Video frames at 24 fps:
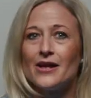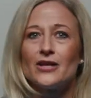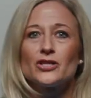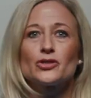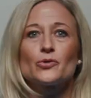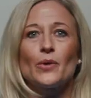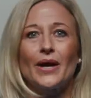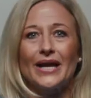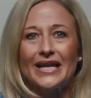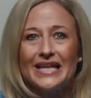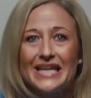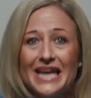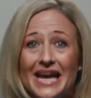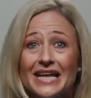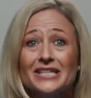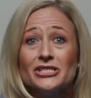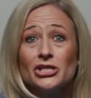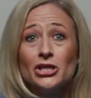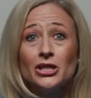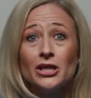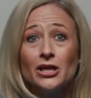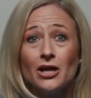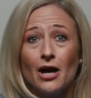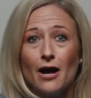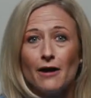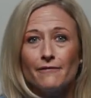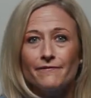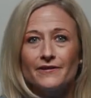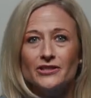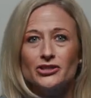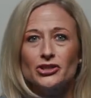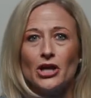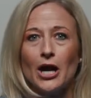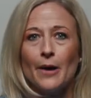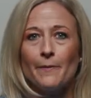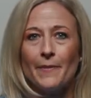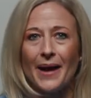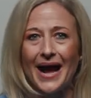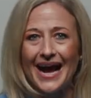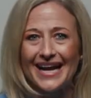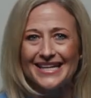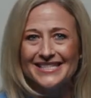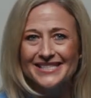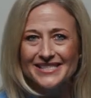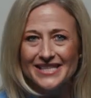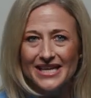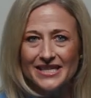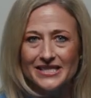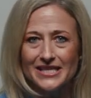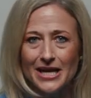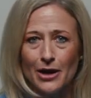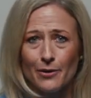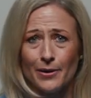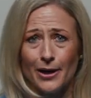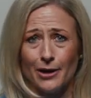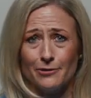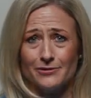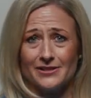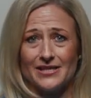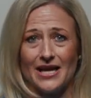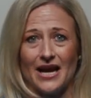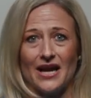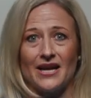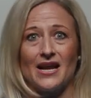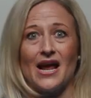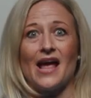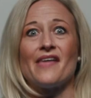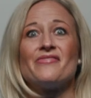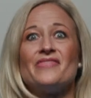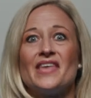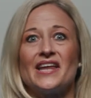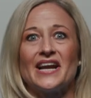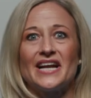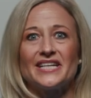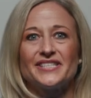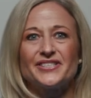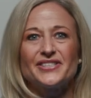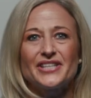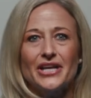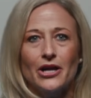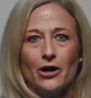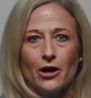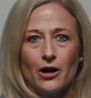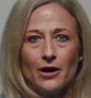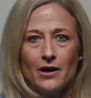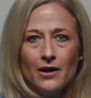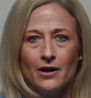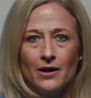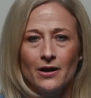So I get to the coffee shop, I sit down outside, and then I see her.